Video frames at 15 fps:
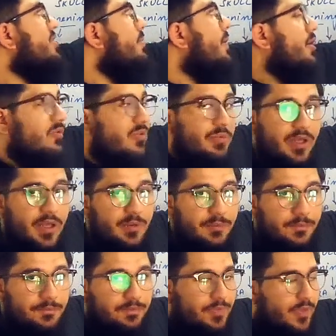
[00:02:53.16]
part of the
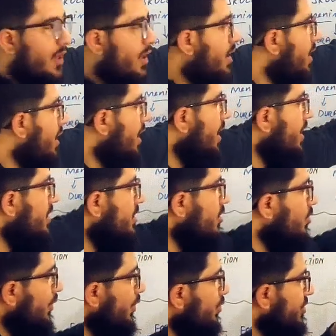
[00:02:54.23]
brain. And
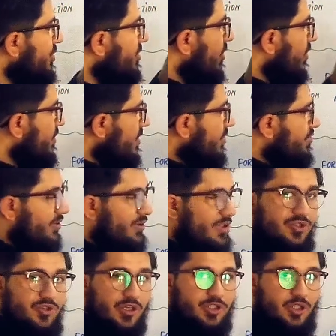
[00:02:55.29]
when you just concentrate the
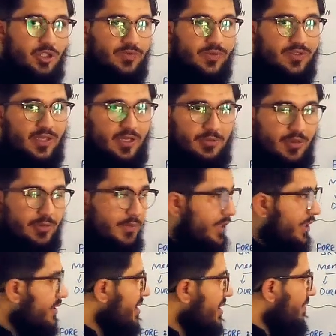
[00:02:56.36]
structure of the cerebrum,
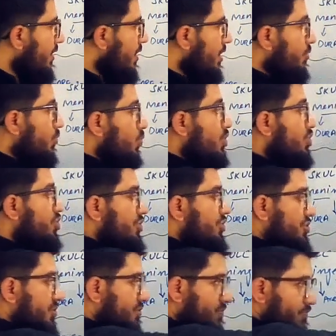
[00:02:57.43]
it is having
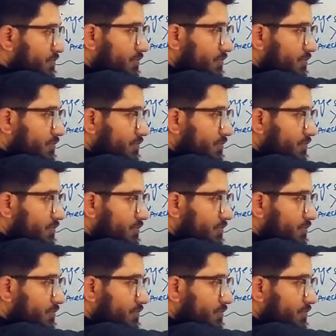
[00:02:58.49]
convolutions,